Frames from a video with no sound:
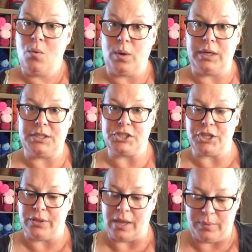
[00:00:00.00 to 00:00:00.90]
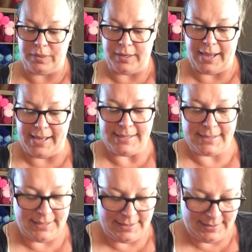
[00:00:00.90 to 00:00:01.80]
Wanted to share that with you
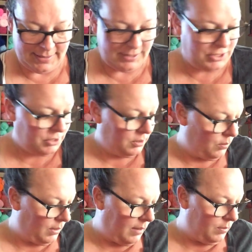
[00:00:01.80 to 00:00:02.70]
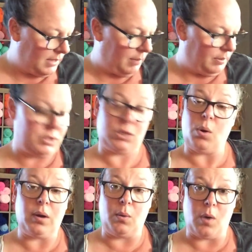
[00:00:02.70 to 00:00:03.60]
guys. Show you what I was able to
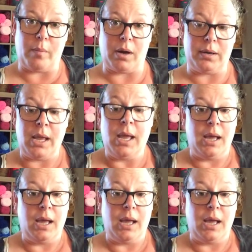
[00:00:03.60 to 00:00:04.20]
score at Walmart.